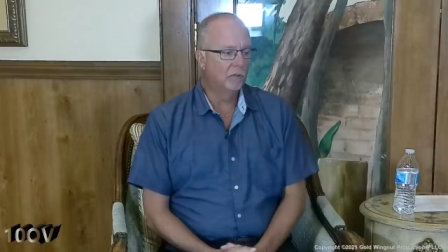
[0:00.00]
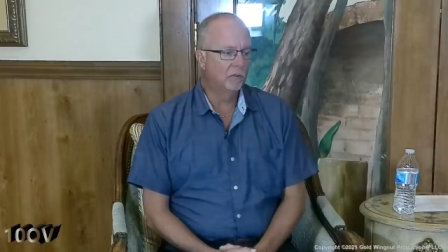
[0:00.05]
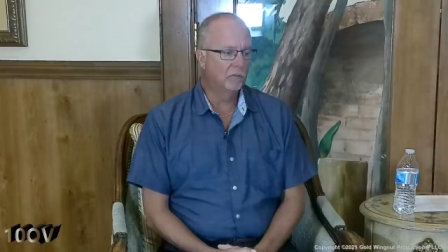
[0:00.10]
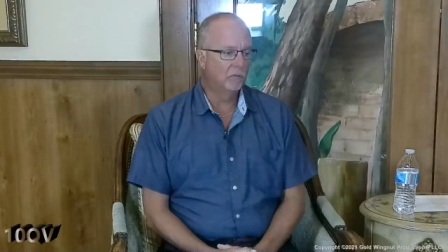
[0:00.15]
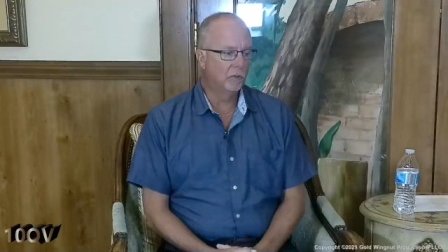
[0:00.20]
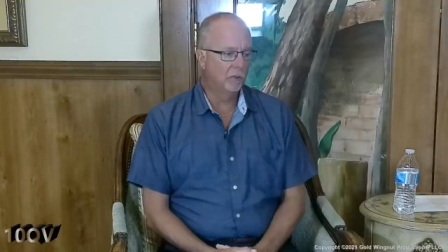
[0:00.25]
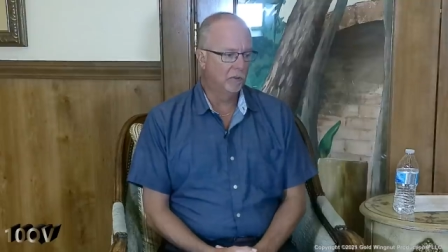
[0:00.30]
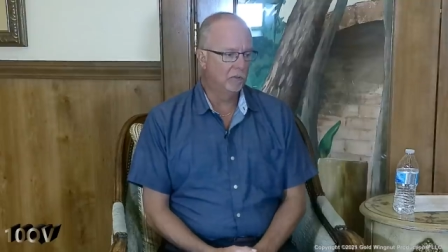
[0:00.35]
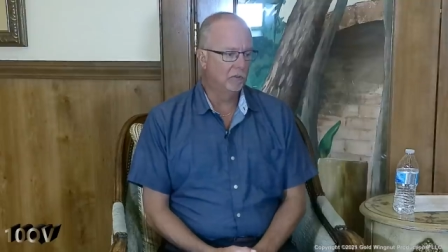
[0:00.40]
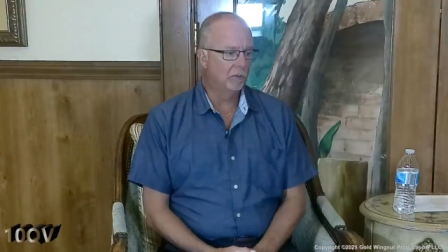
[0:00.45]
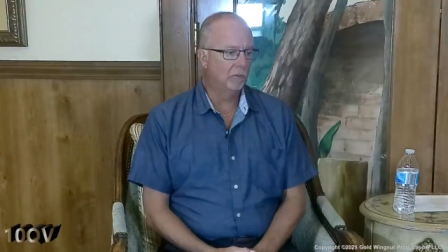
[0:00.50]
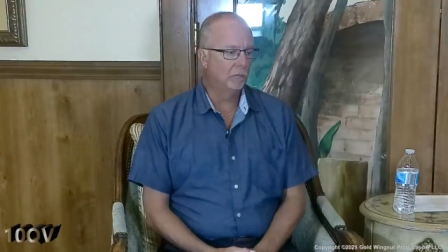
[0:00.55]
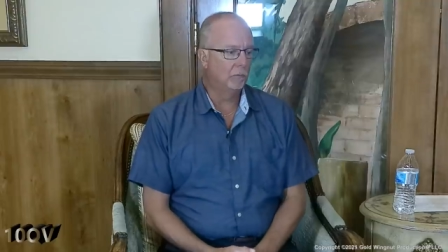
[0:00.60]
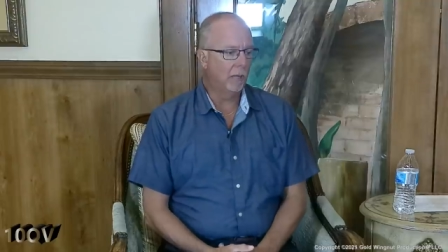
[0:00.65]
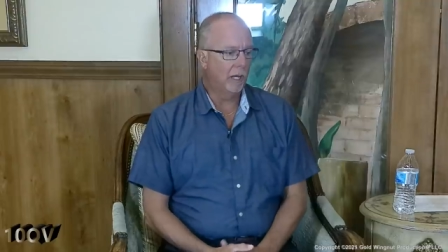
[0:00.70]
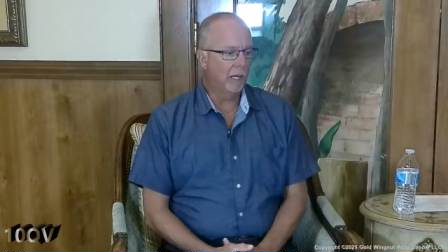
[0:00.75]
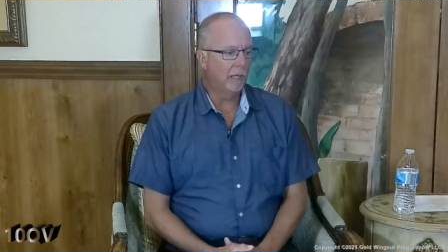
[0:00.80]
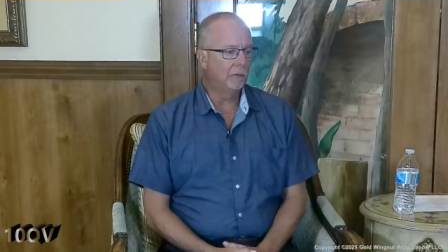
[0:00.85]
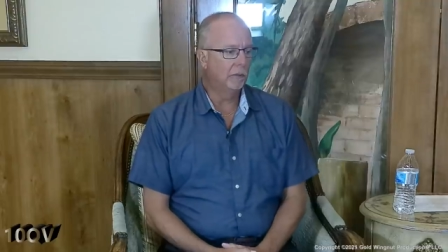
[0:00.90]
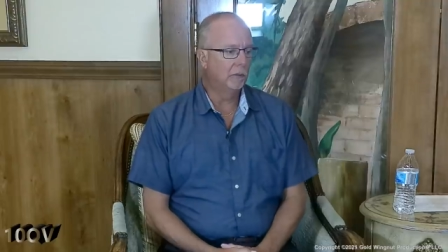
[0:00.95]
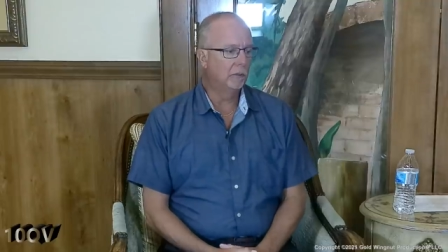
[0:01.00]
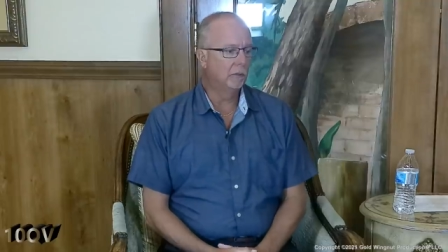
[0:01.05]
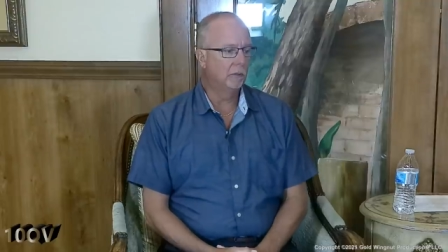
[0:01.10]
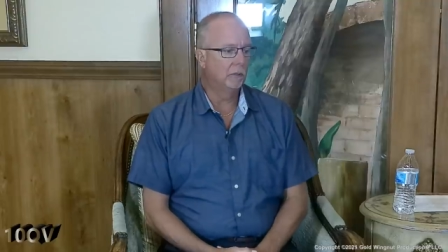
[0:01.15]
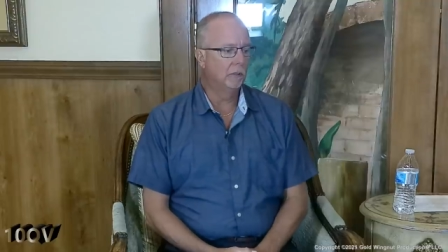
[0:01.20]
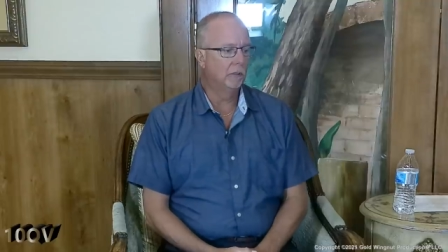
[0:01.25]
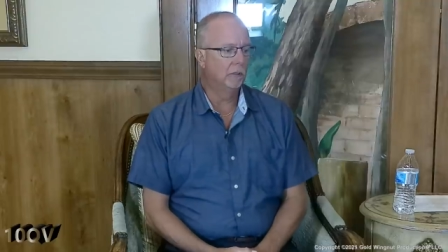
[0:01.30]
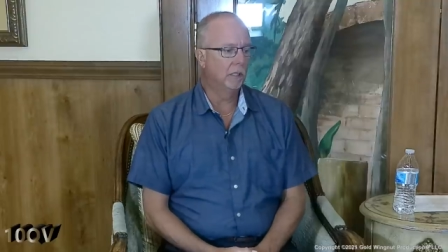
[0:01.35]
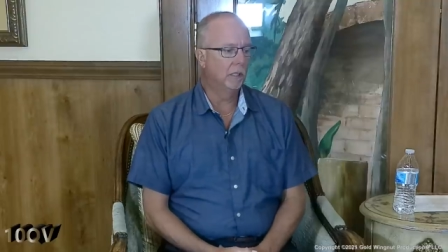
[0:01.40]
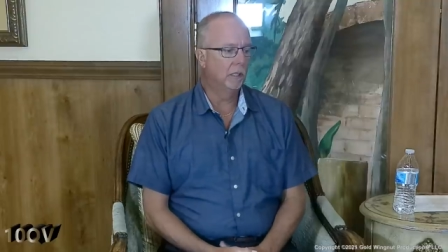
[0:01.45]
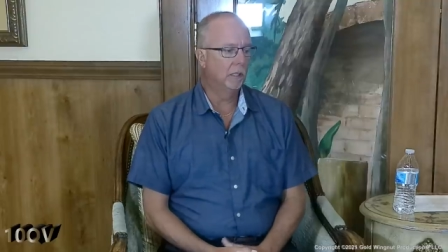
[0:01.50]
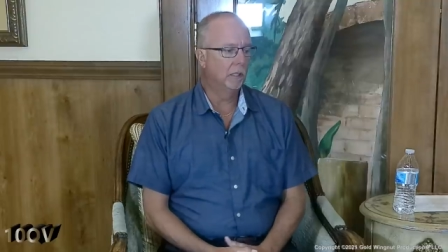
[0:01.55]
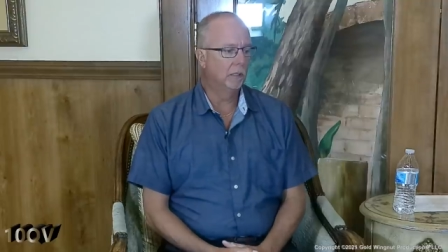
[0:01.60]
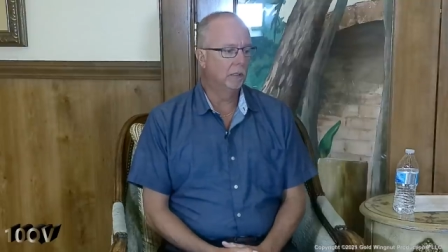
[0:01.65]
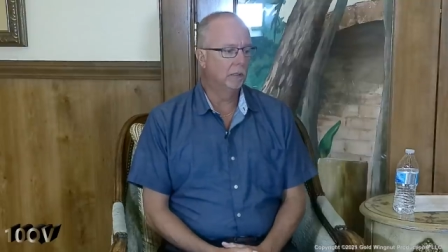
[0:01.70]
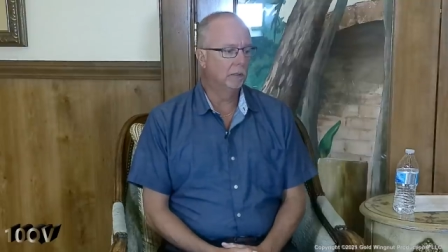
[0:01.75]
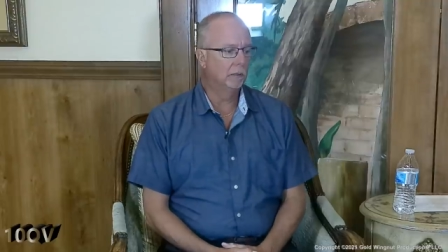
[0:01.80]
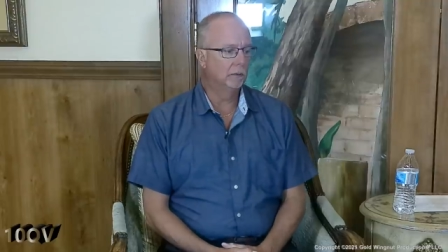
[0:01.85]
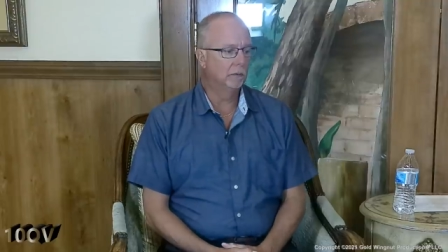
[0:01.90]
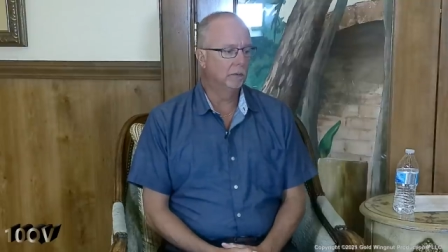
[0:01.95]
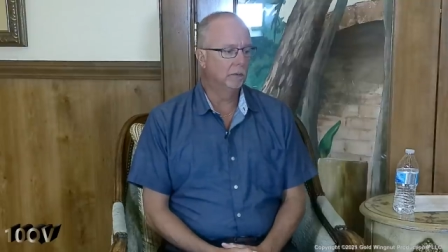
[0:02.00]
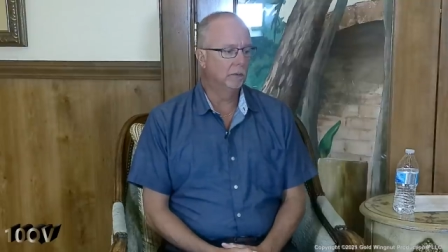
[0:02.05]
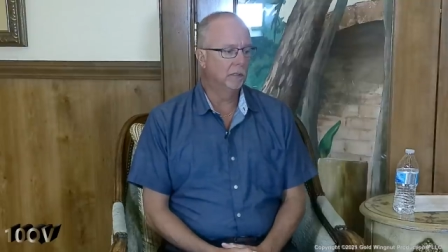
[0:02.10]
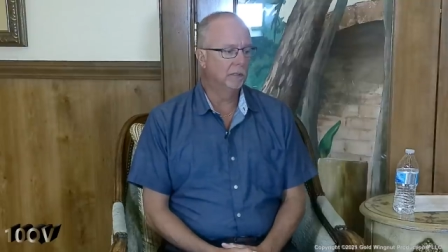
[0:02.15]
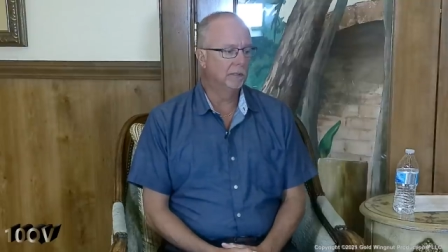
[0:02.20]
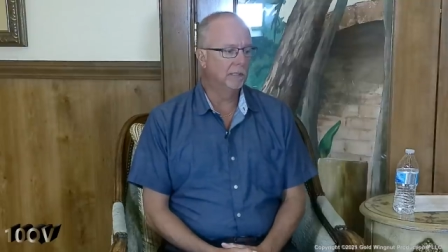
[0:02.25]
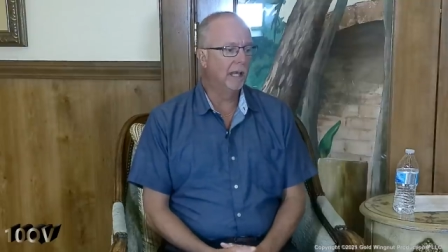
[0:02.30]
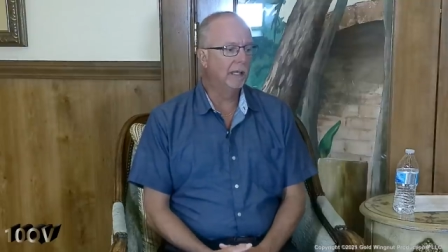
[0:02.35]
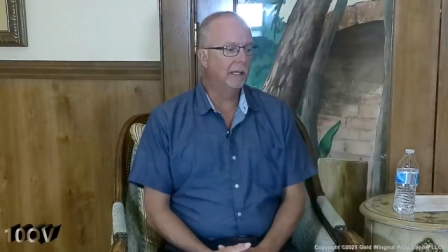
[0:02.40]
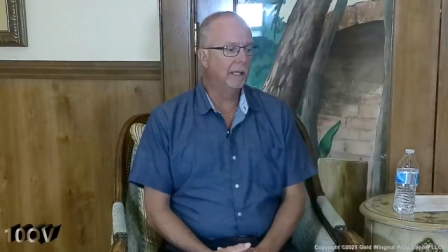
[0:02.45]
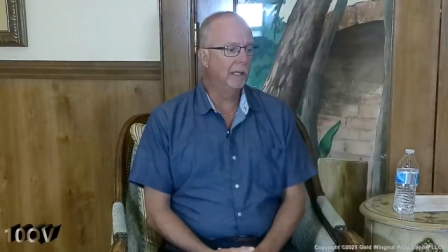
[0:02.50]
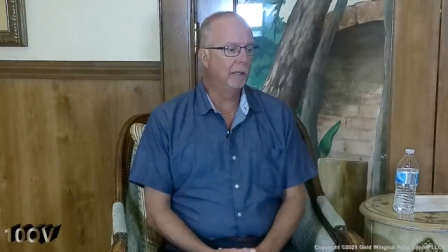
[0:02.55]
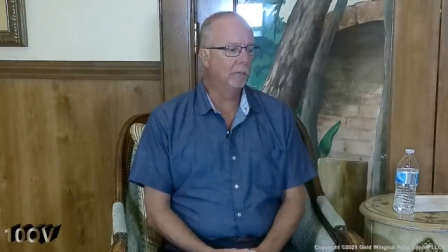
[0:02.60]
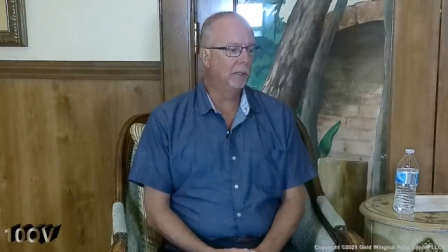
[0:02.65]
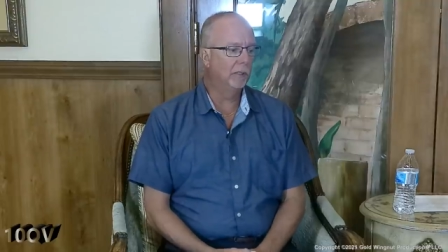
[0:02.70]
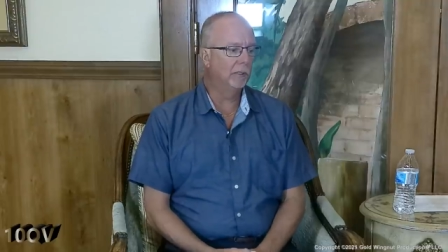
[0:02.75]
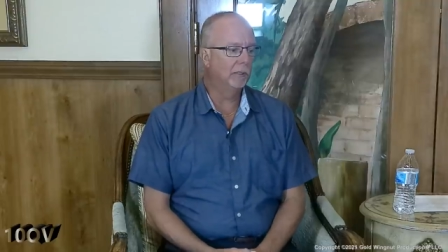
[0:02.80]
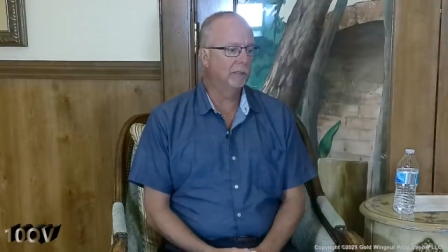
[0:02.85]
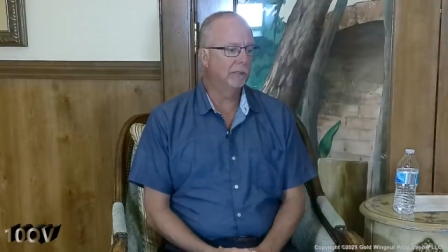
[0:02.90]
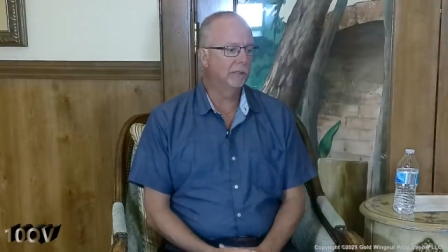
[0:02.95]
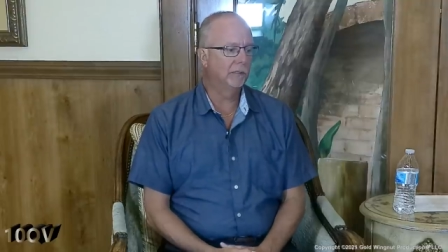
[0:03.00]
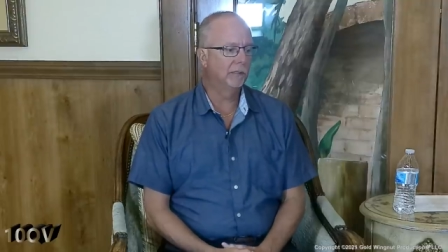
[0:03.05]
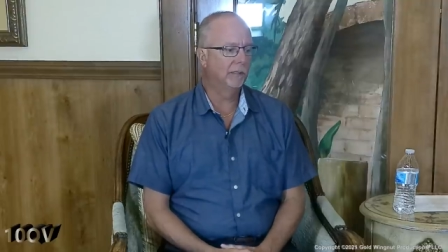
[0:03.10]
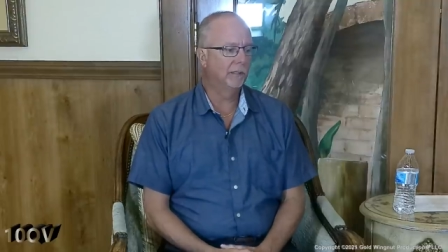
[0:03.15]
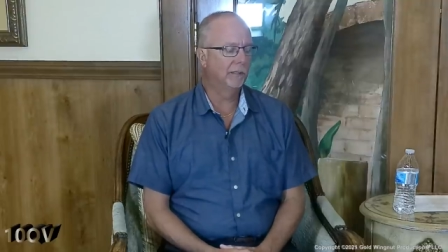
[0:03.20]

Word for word: is a rather dynamic,